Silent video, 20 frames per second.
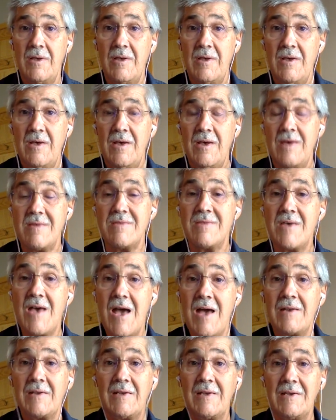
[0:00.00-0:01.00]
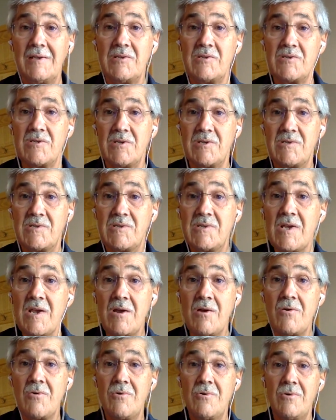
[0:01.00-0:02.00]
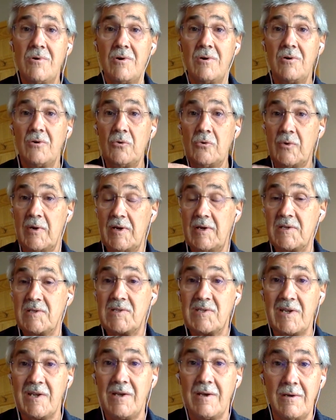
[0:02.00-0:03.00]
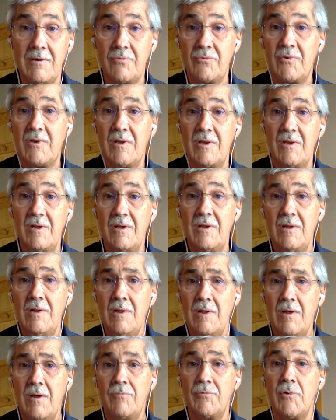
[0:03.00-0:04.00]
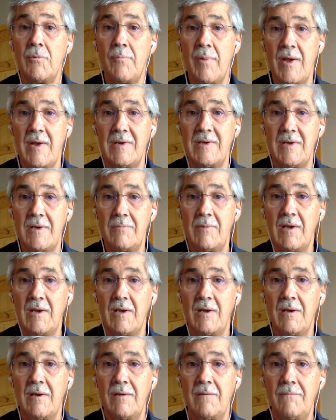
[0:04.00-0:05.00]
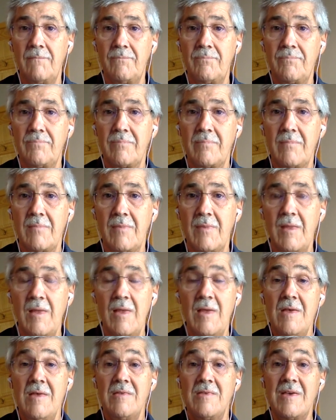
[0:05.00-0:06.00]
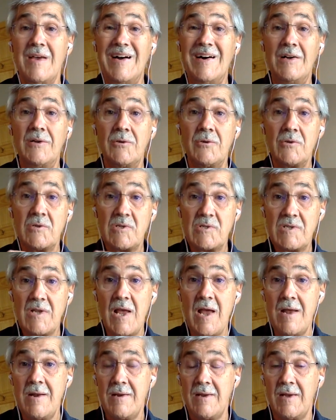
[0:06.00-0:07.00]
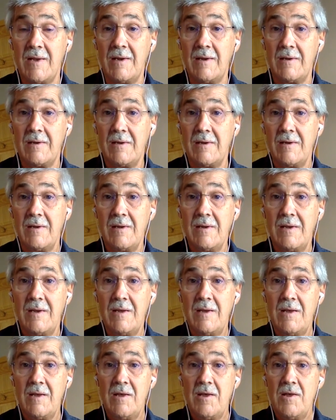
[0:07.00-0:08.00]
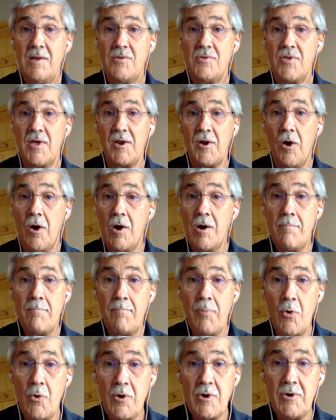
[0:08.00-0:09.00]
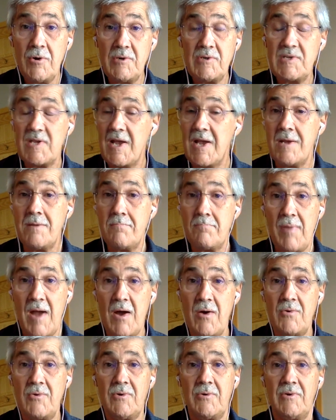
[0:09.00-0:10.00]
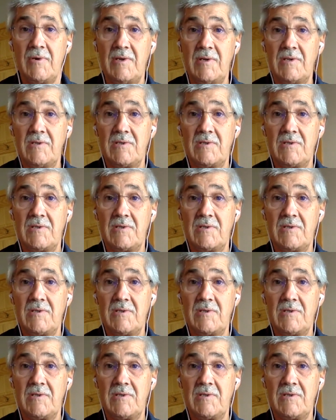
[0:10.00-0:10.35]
And that is the single greatest gift of the pandemic. The understanding that our borders and boundaries